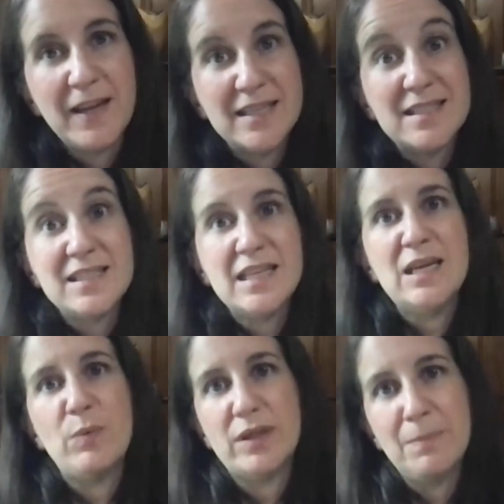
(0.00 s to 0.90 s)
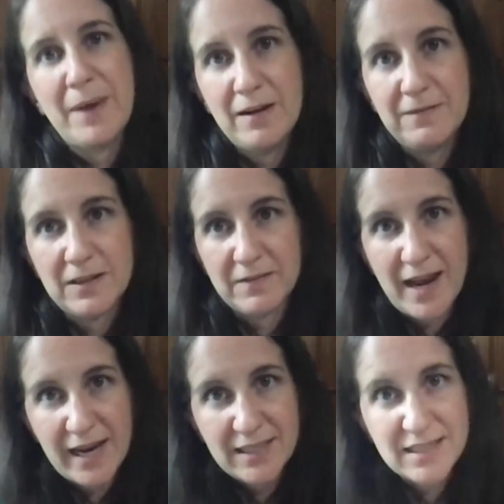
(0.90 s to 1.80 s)
what you couldn't see at the
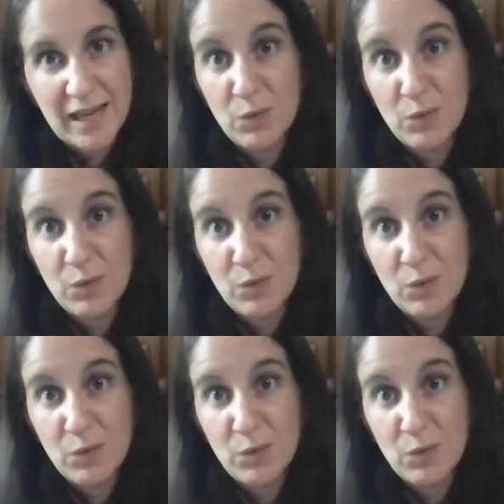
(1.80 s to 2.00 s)
time